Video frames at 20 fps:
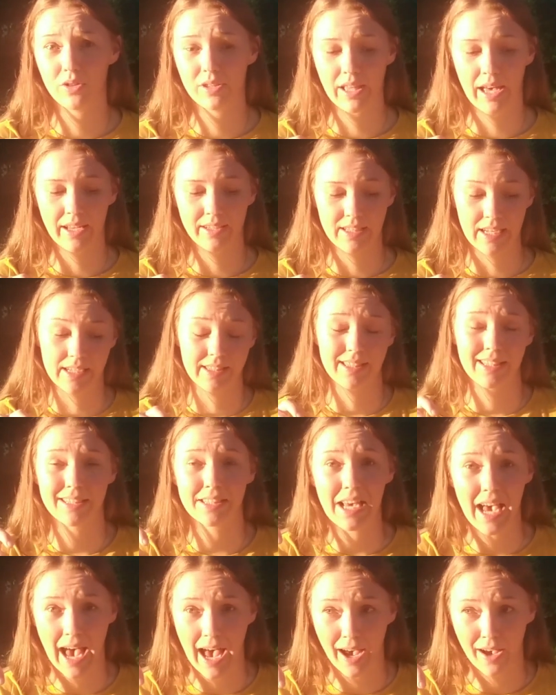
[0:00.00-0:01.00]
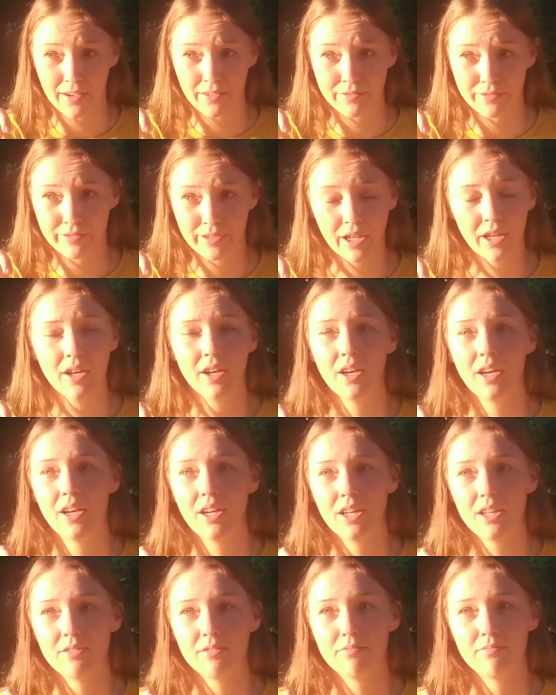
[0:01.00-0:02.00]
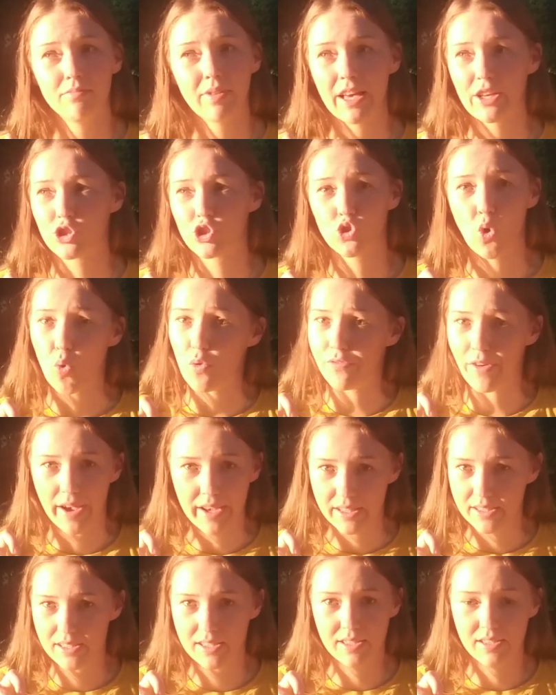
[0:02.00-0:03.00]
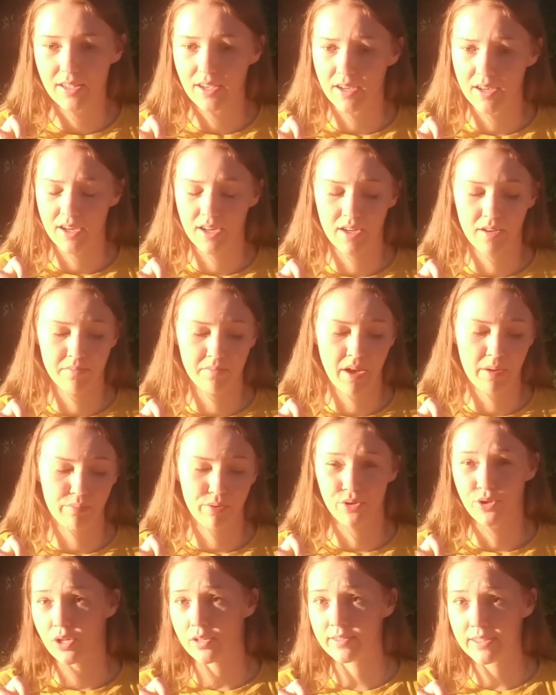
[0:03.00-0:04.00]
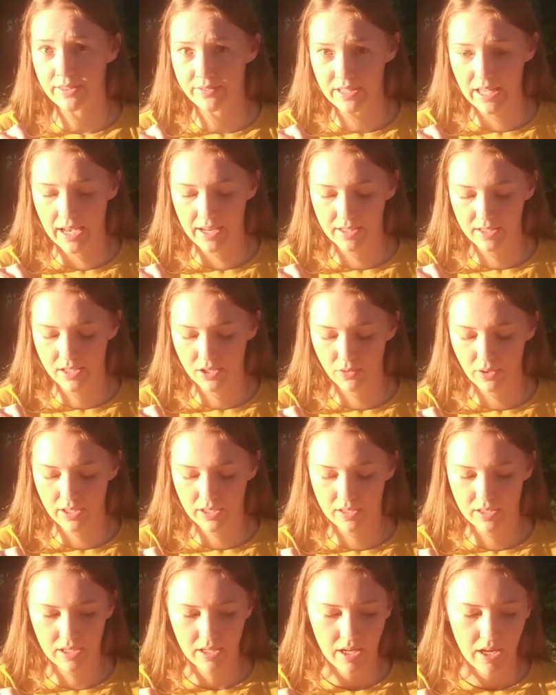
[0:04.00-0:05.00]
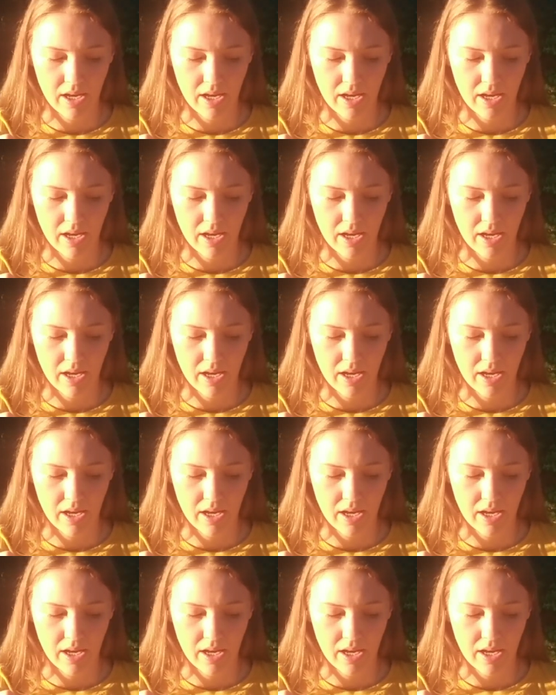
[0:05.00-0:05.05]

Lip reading: that doesn't have like sulfites and preservatives added to it.